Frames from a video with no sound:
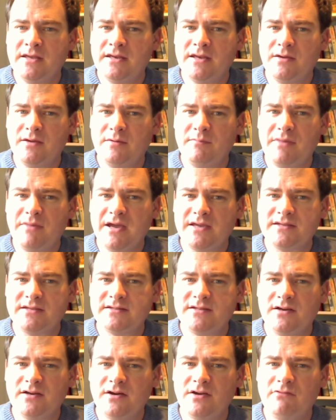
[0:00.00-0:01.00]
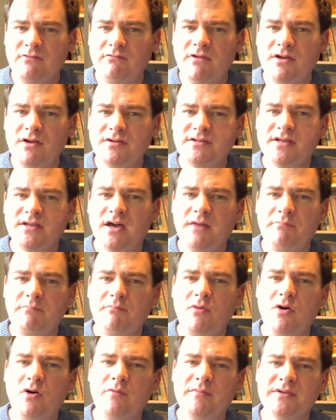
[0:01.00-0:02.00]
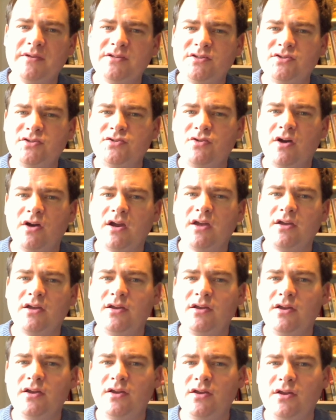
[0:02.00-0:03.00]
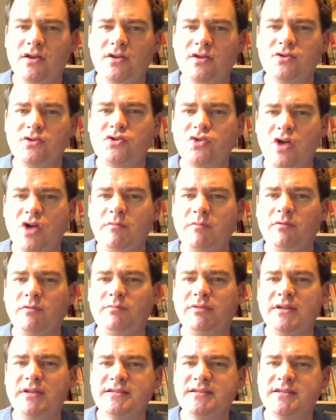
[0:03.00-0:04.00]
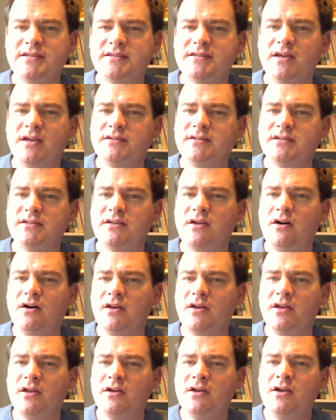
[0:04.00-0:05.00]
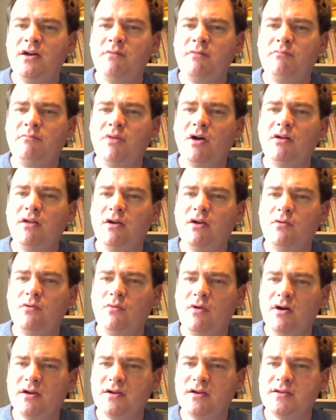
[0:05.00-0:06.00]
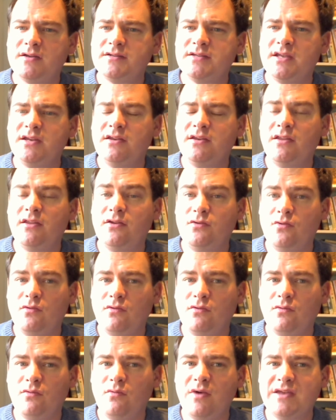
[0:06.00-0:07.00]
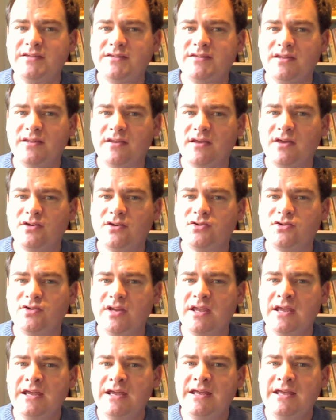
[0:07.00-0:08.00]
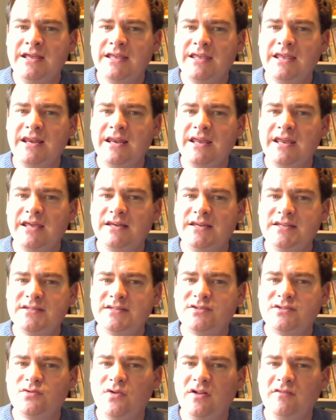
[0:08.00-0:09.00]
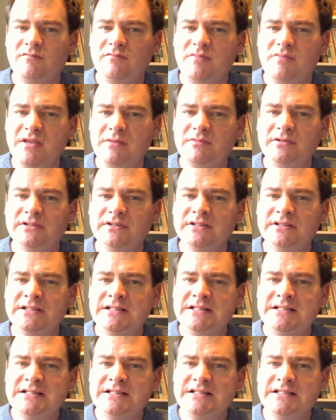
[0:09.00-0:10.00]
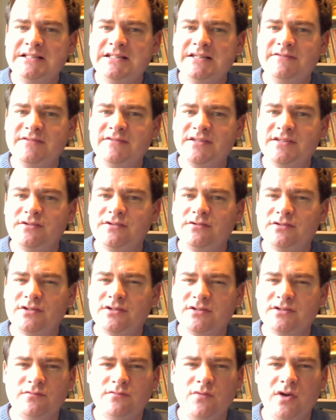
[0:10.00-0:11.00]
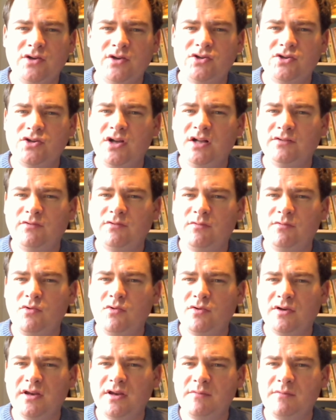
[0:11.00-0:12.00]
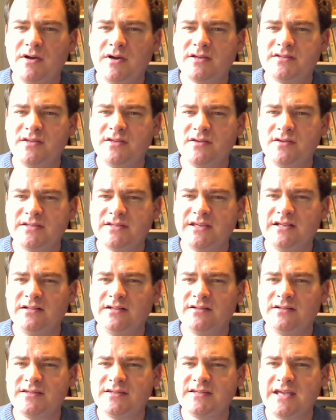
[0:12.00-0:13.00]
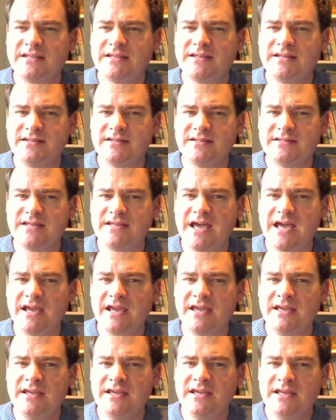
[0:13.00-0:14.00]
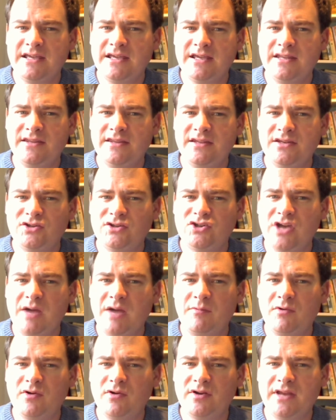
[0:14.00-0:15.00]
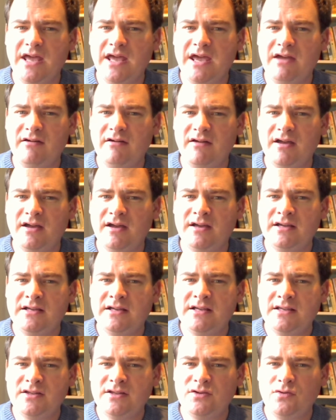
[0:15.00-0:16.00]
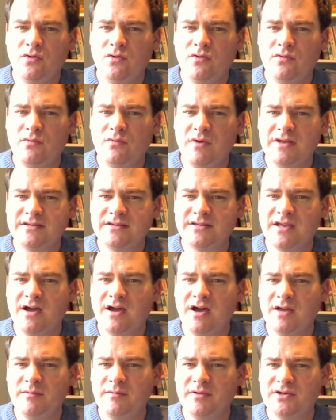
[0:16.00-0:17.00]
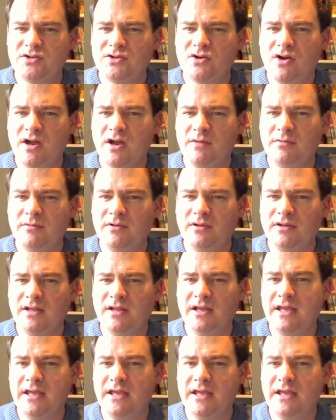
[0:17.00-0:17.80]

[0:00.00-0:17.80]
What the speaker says: Now, in Pakistan, a roadside bomb has struck tribal police assigned to guard polio workers in the northwest of the country, killing at least 12 people. 11 soldiers and one child reportedly amongst those killed on Saturday's attack in the Jamrod area, northwest Khyber Tribal